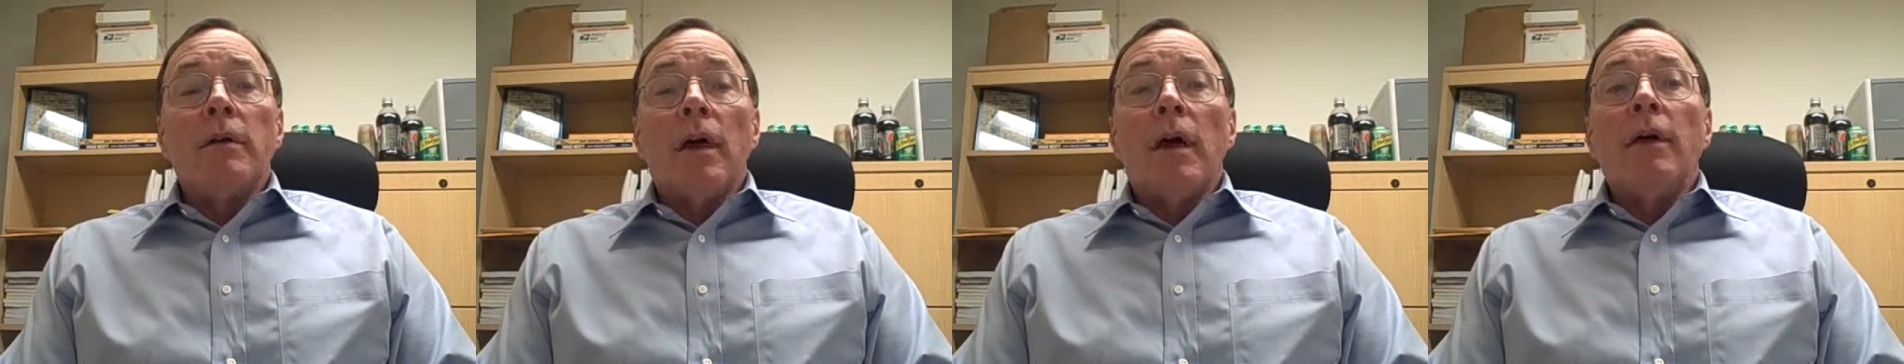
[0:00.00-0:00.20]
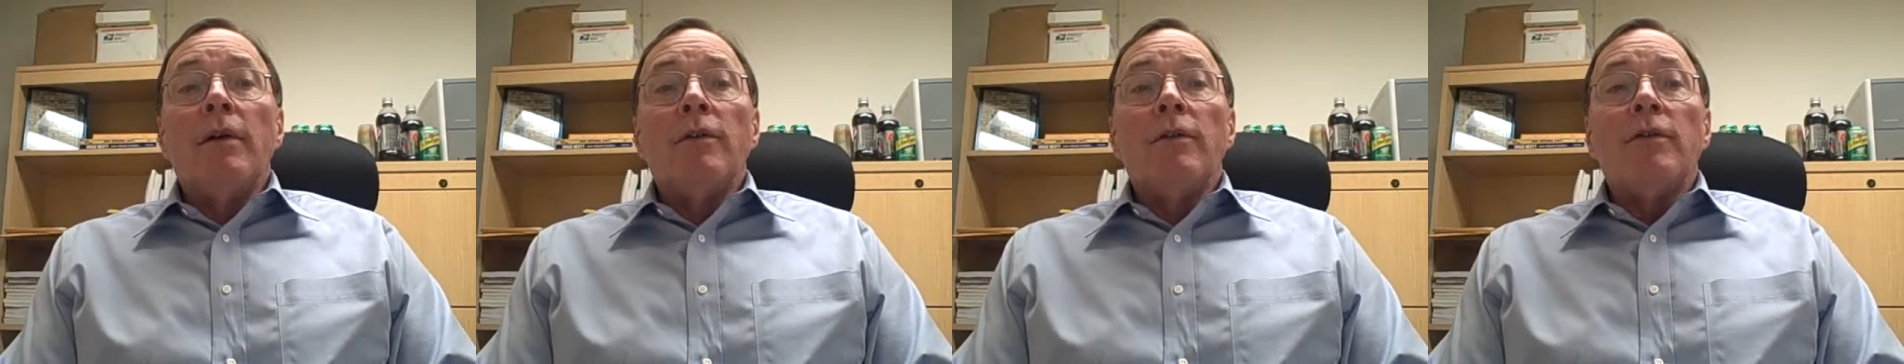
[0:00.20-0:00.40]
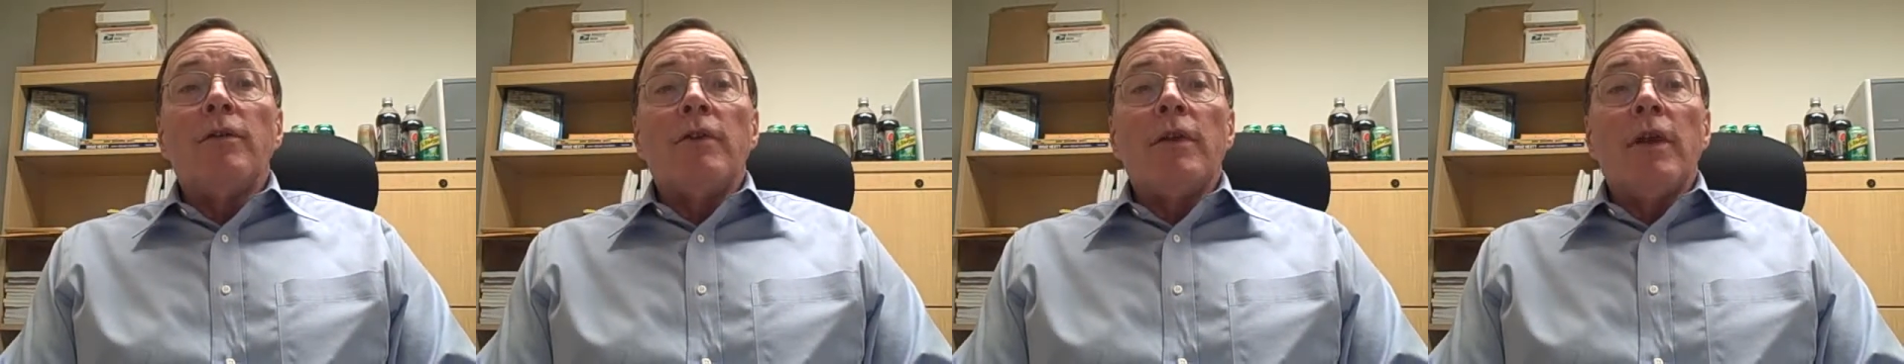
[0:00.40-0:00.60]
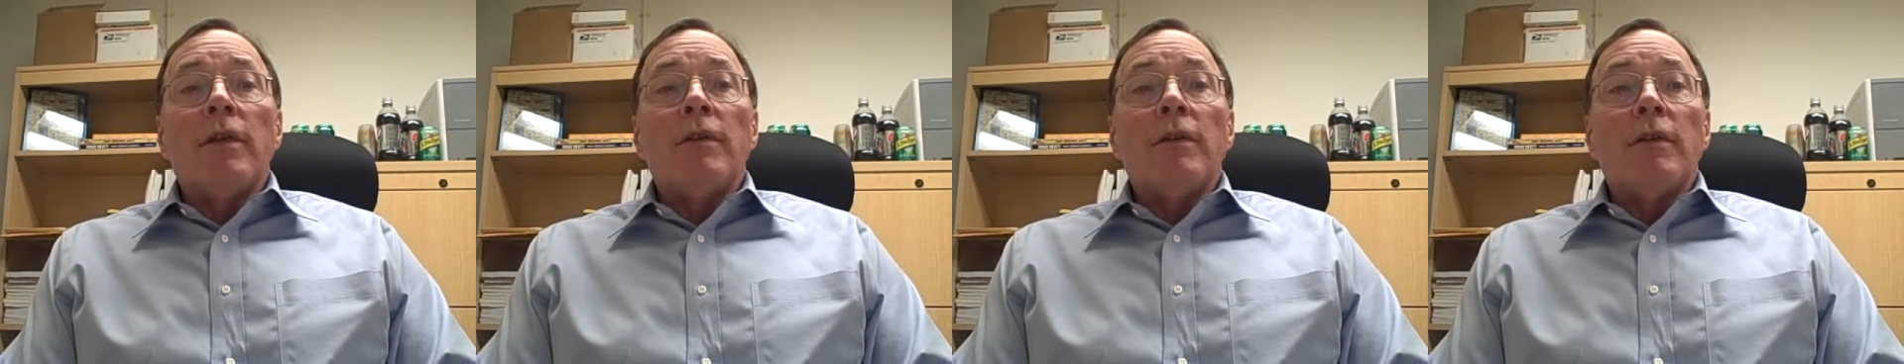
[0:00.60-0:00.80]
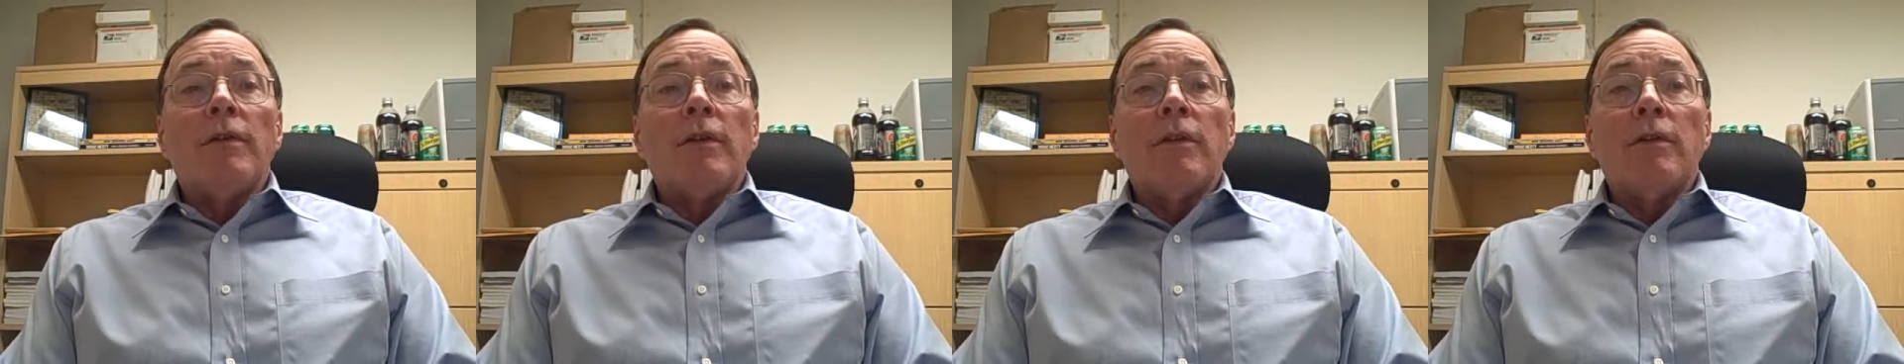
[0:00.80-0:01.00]

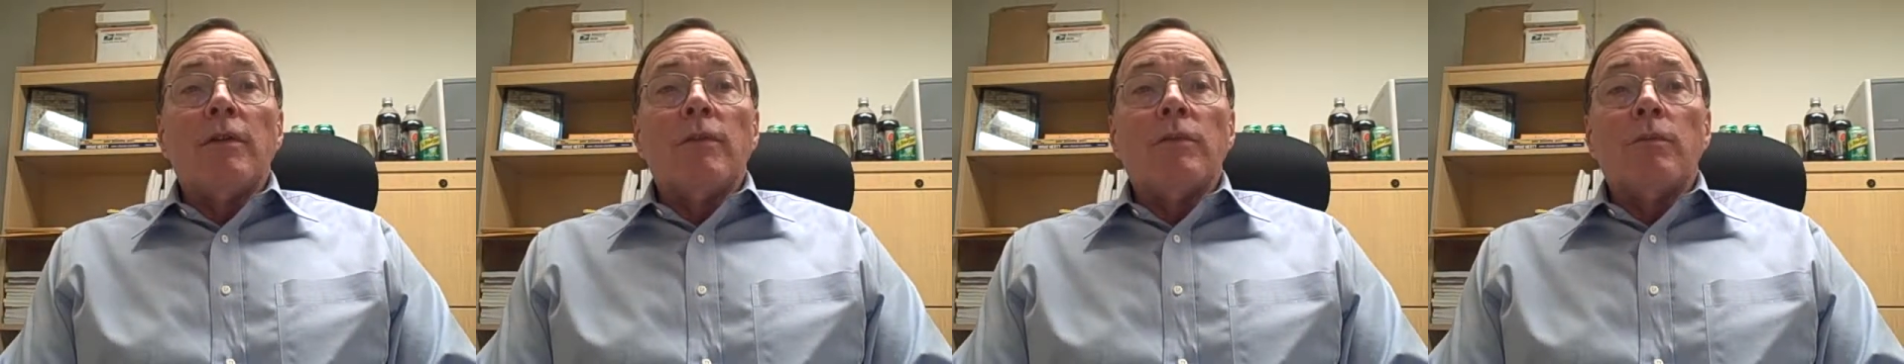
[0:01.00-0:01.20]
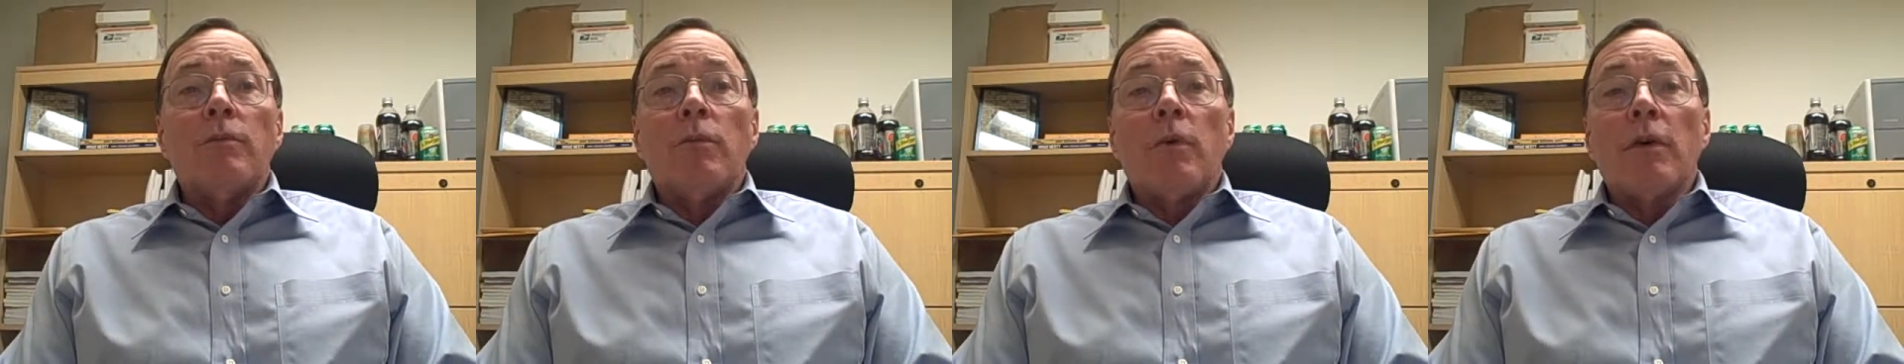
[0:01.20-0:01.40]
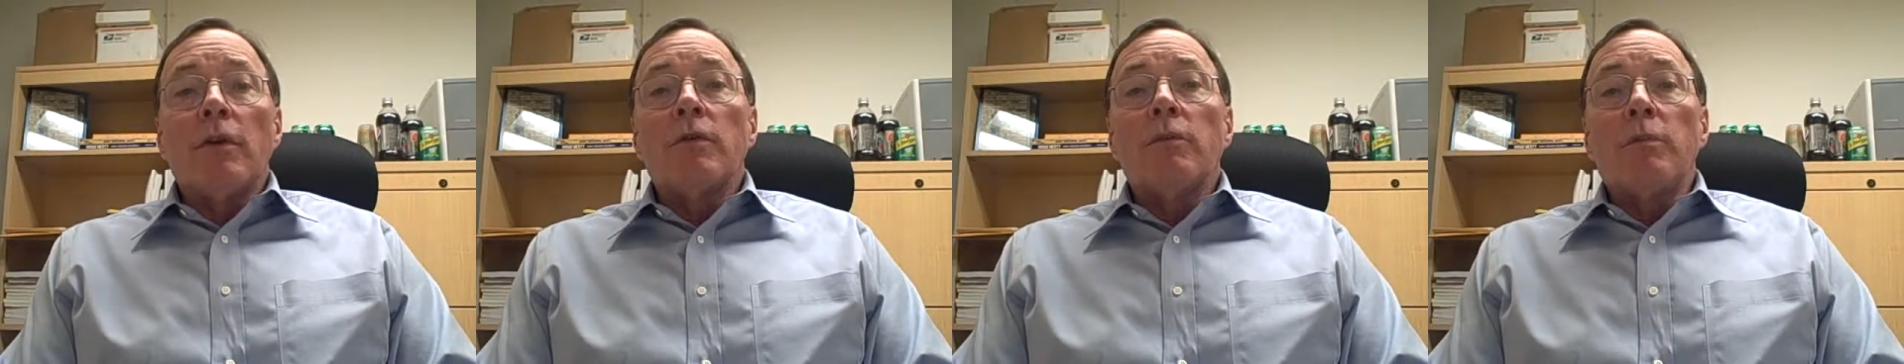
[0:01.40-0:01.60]
understand that this works